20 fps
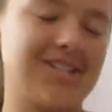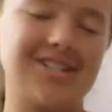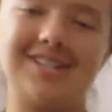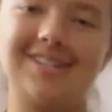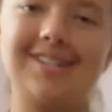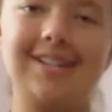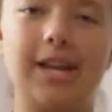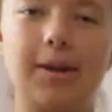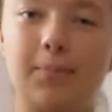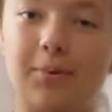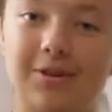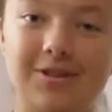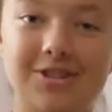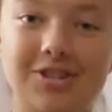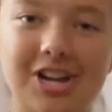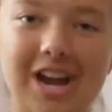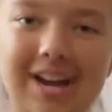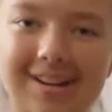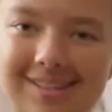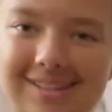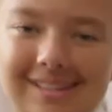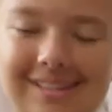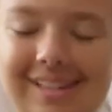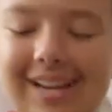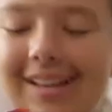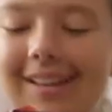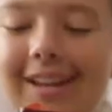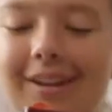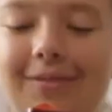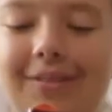just like Percy Jackson.
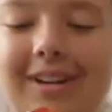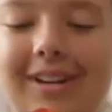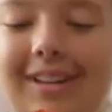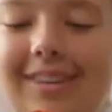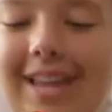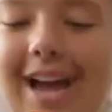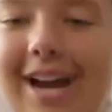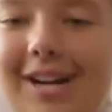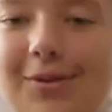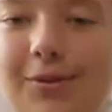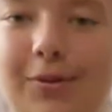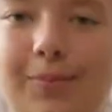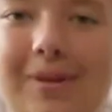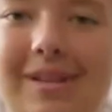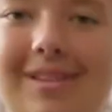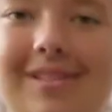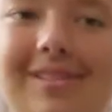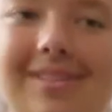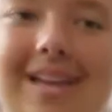I like reading the actual myths